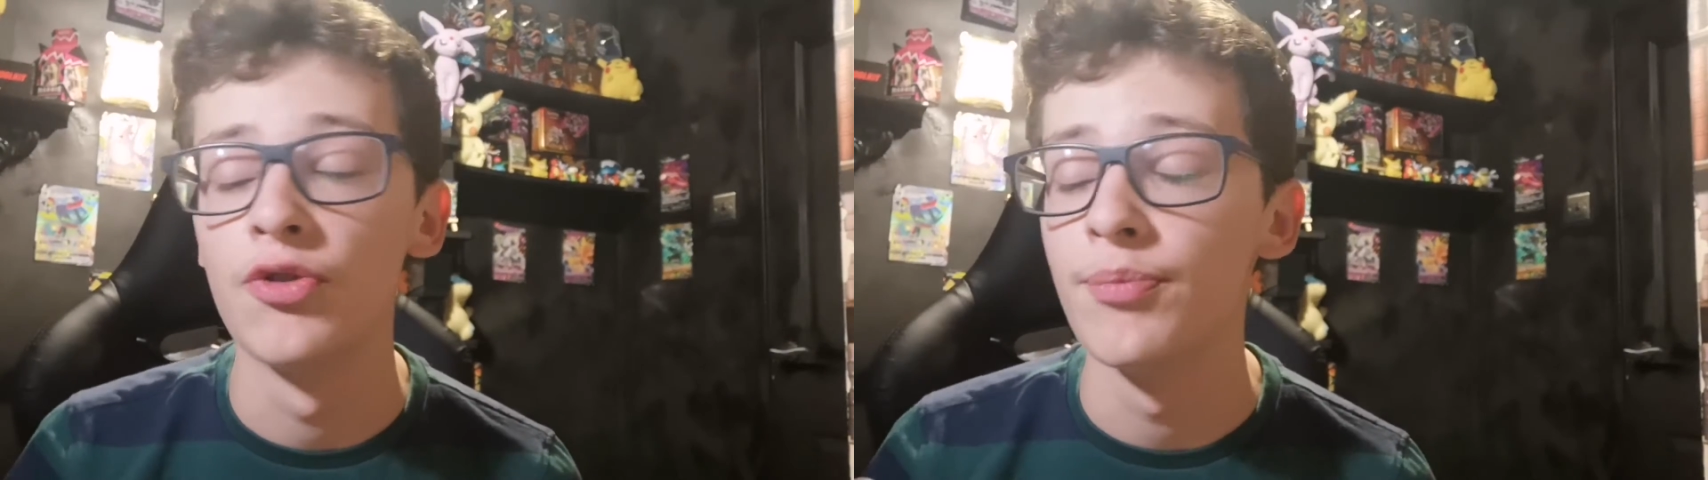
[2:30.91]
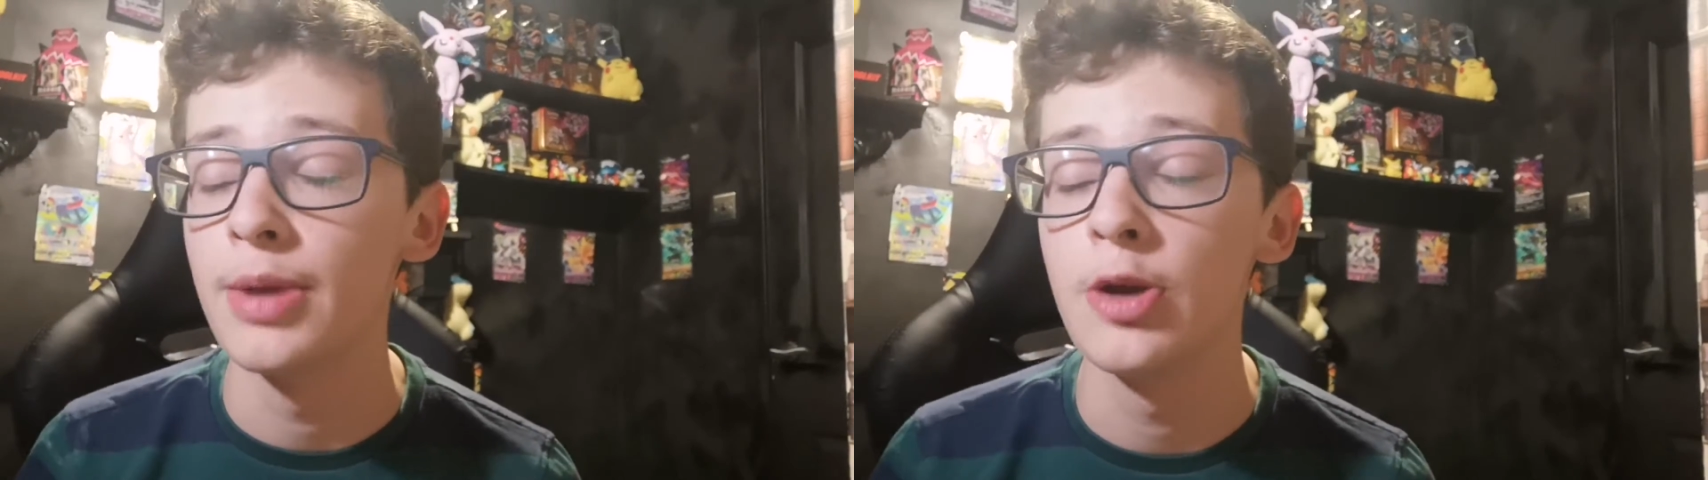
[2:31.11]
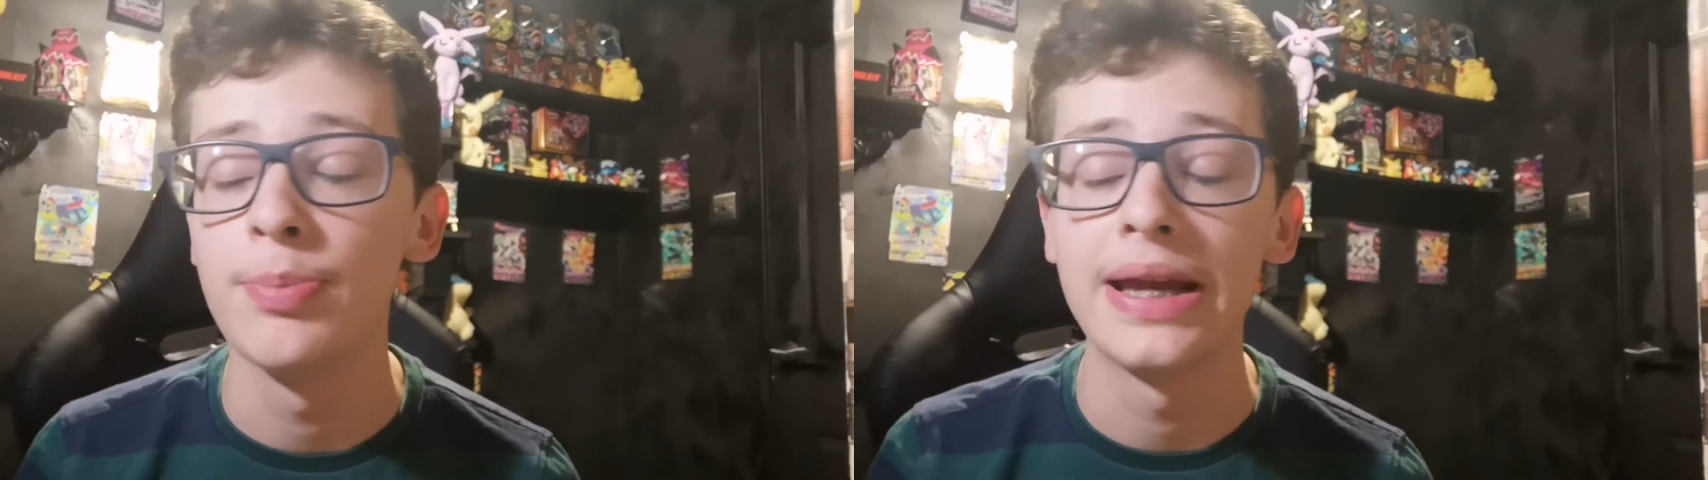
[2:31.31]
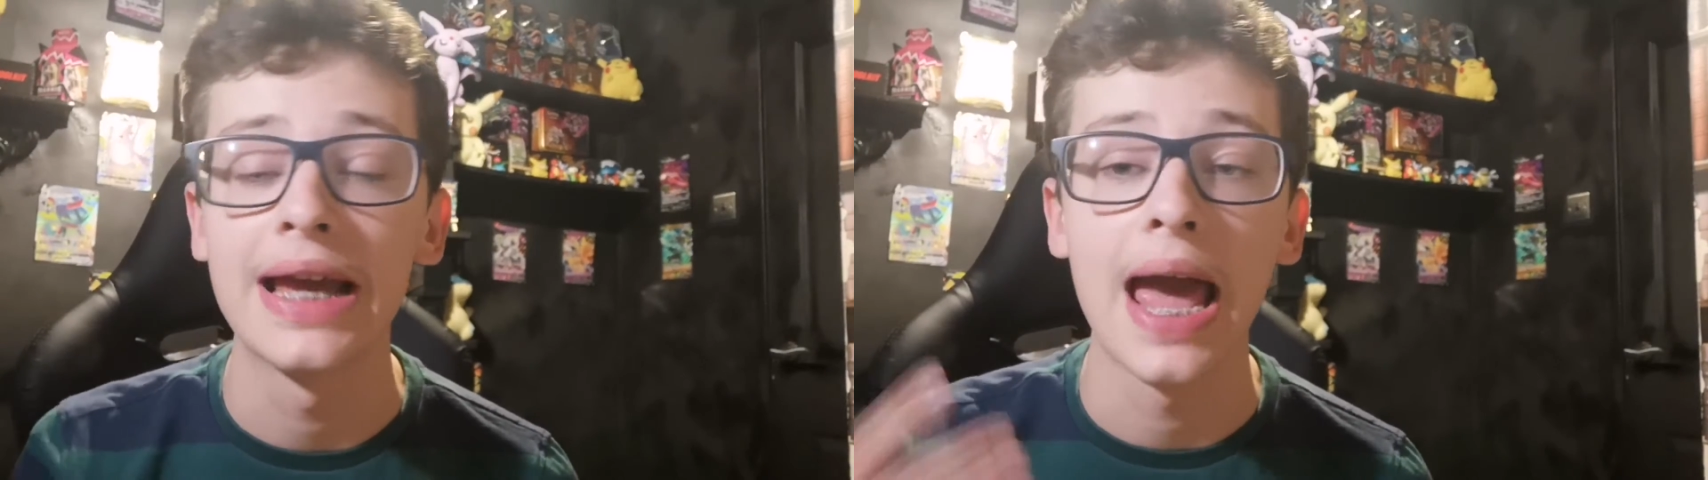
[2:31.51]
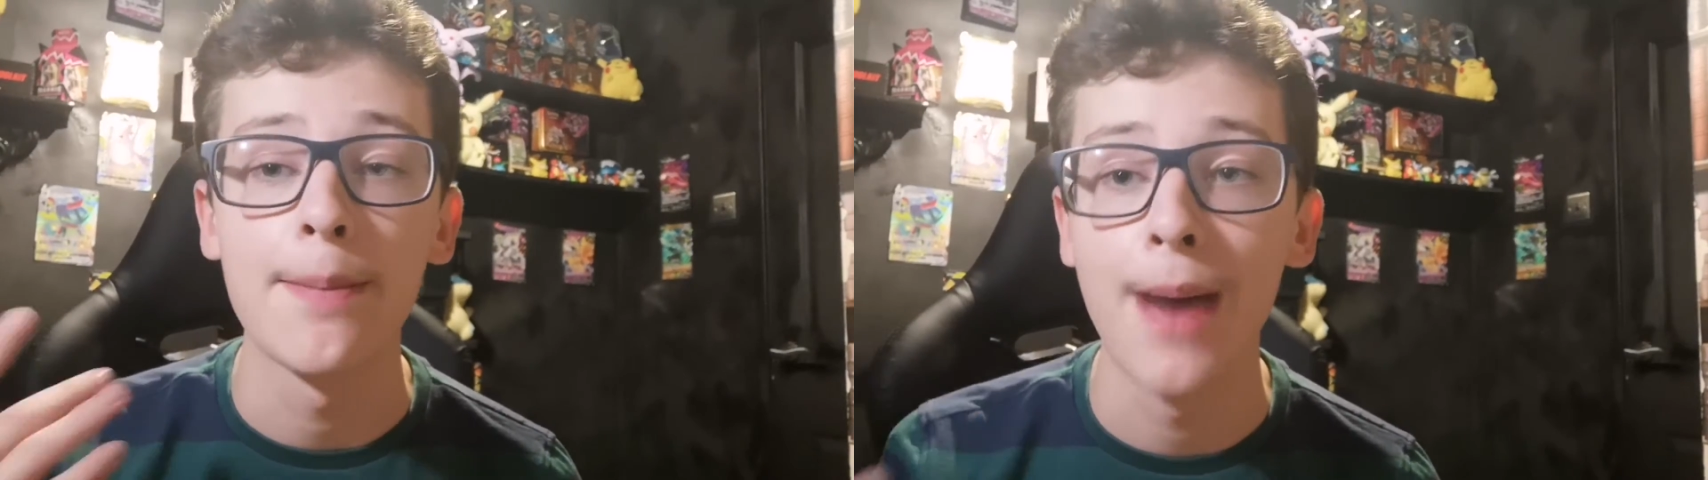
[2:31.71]
with Mew
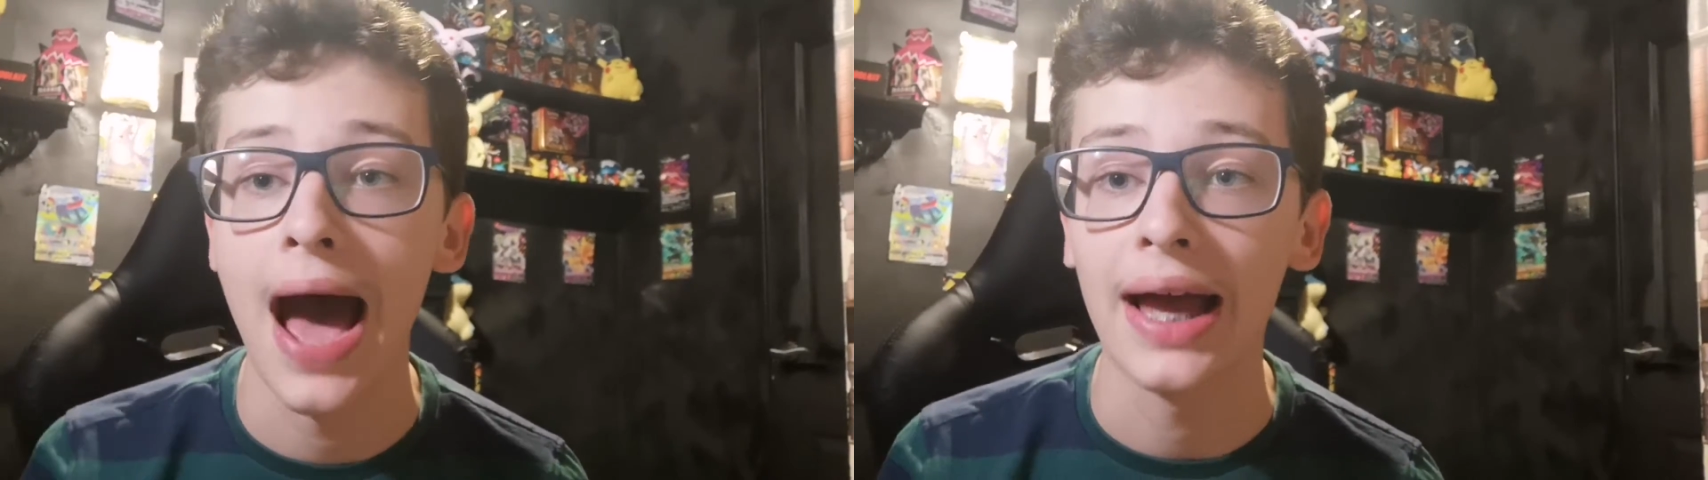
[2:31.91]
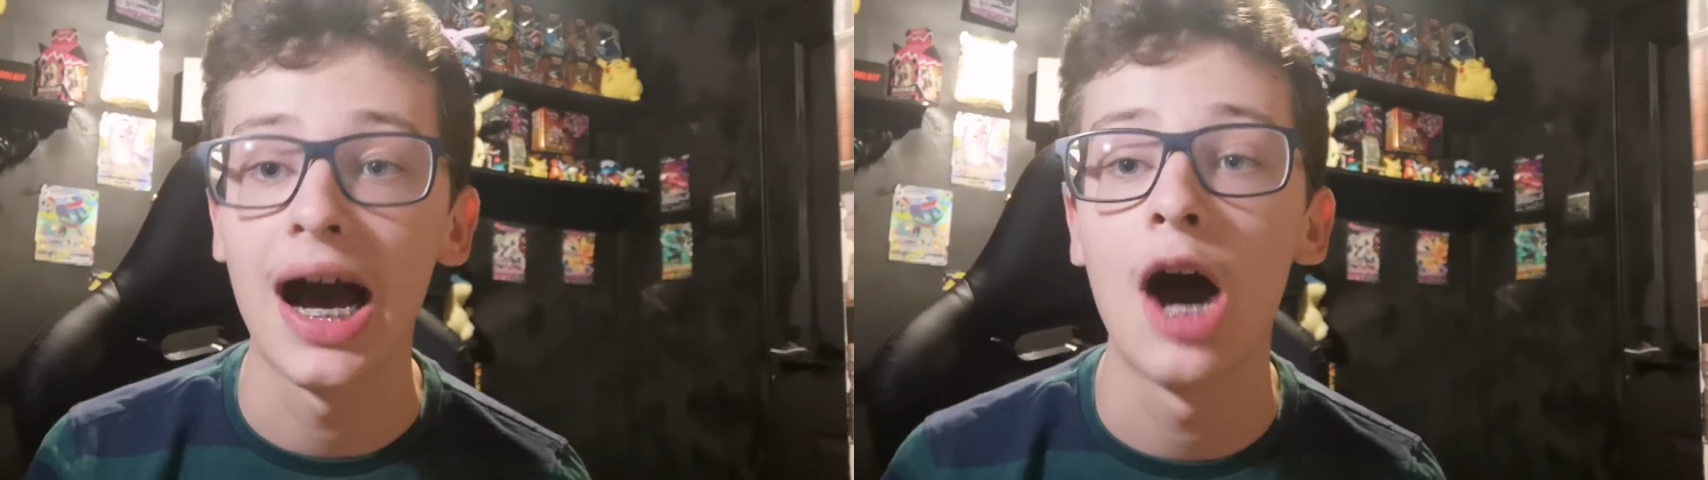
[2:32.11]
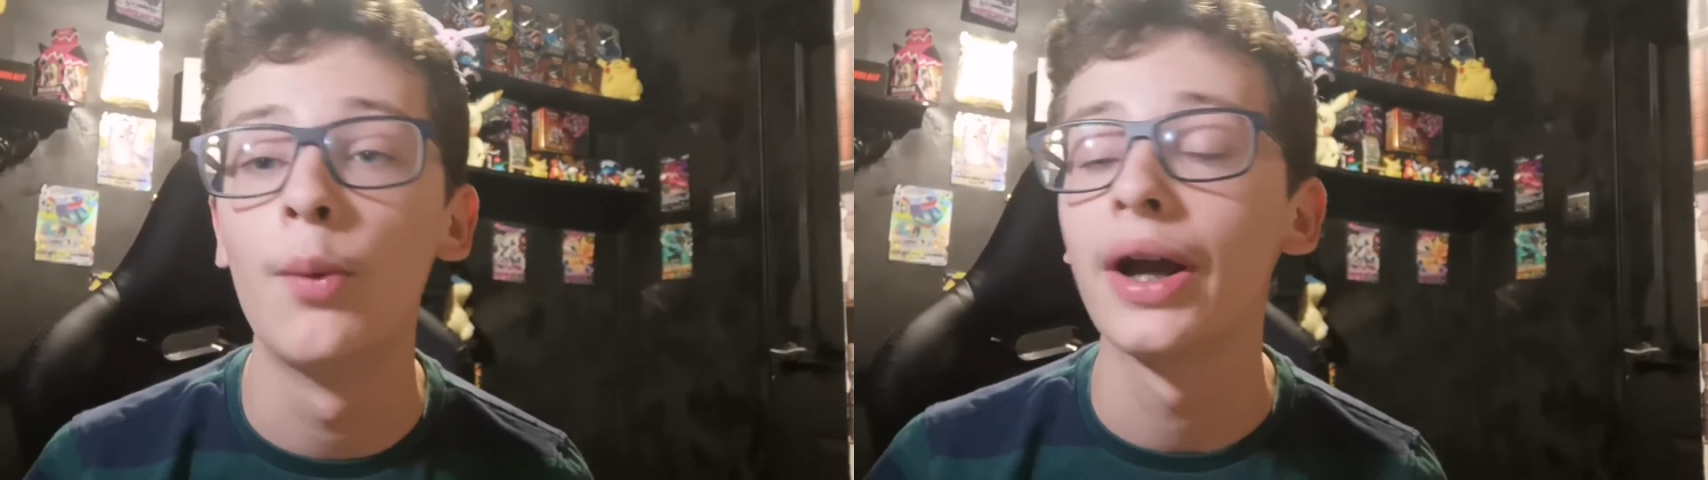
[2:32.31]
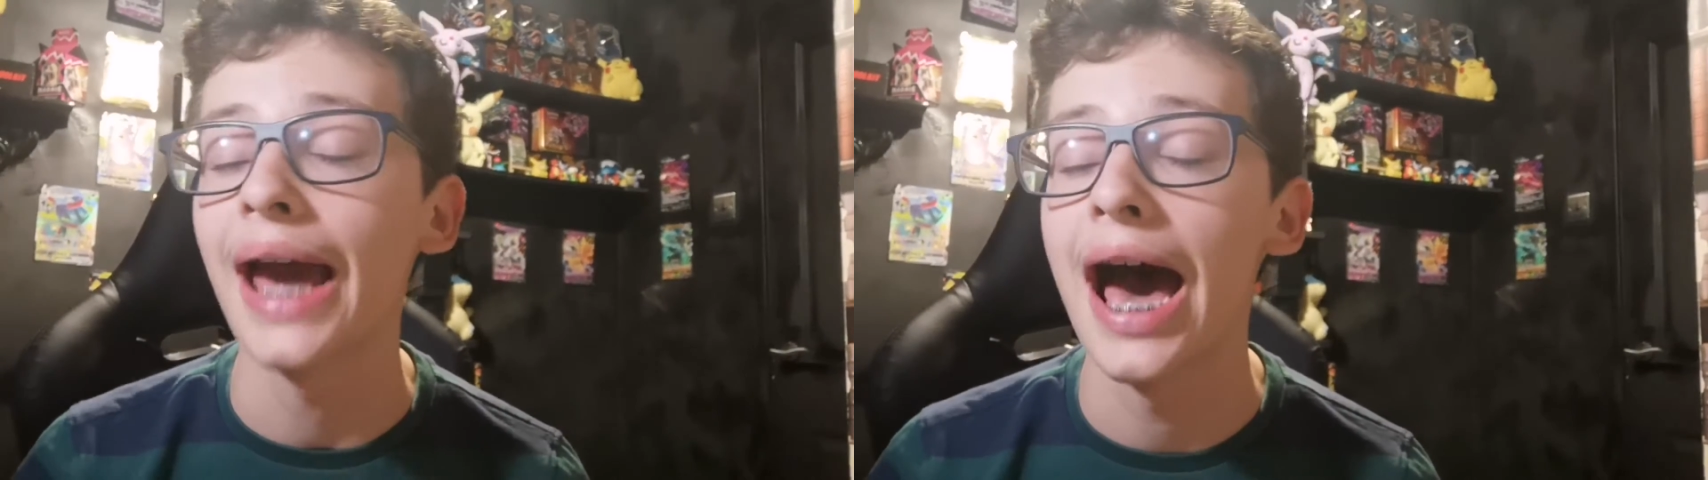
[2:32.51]
being a pack artwork